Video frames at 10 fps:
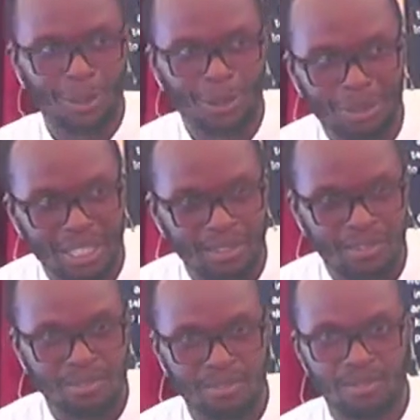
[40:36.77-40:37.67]
women.
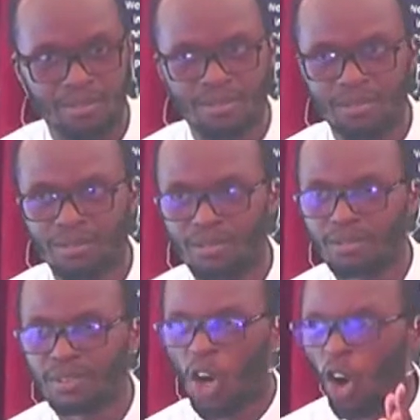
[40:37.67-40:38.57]

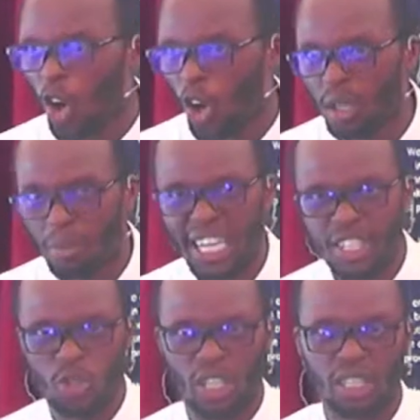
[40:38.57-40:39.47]
All my
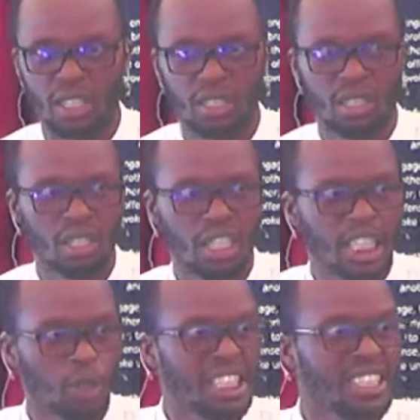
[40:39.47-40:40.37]
toil,
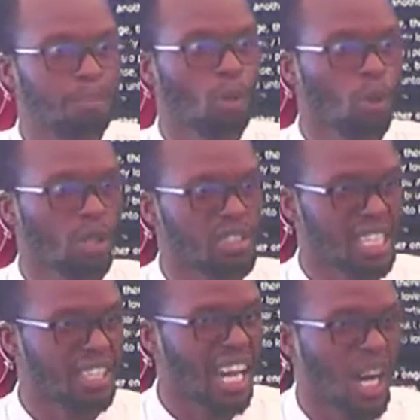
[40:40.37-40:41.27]
including the pools
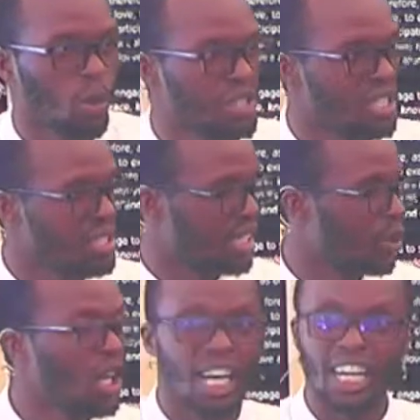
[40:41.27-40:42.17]
and the houses and
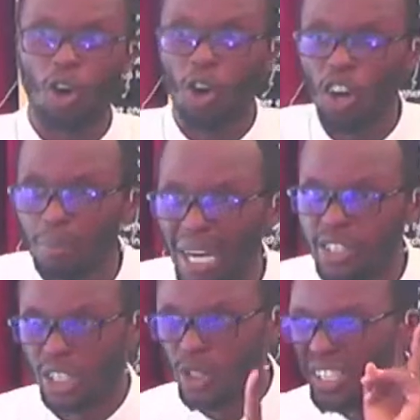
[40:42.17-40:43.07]
all my
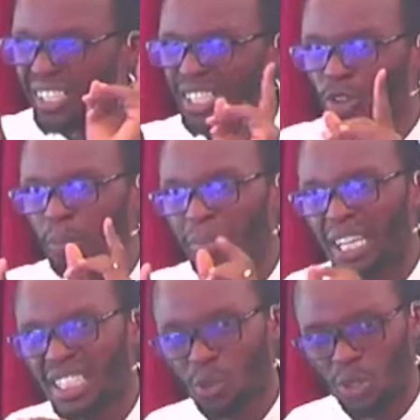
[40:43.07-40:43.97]
toil. Not a single
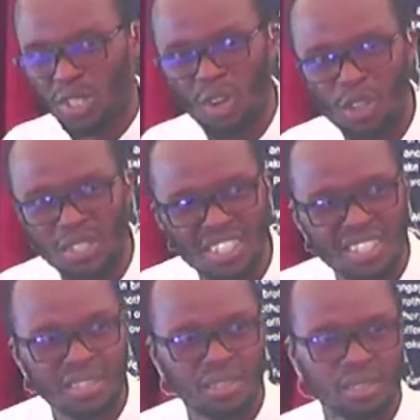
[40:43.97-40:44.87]
pleasure was lost.
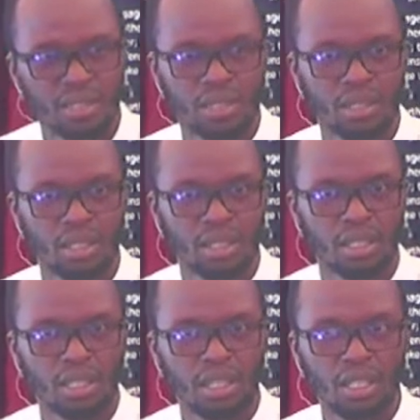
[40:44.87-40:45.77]

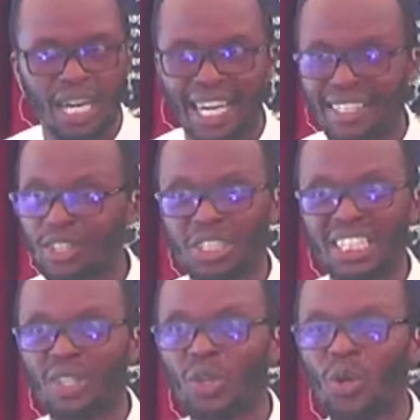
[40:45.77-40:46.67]
I did not
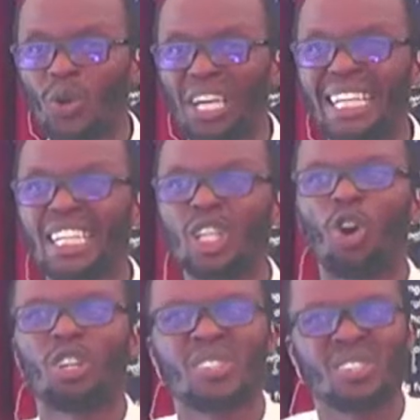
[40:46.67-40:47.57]
undergo any
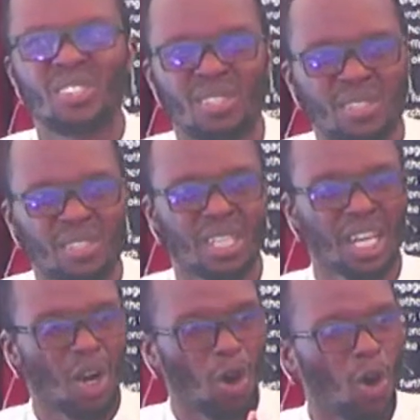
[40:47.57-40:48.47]
loss.
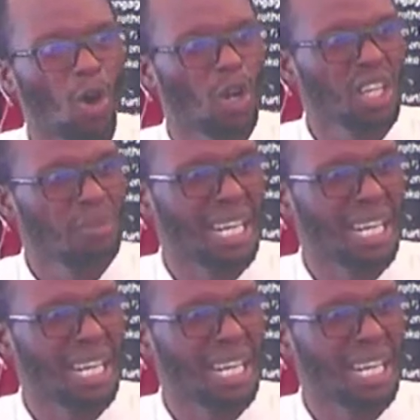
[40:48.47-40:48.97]
All my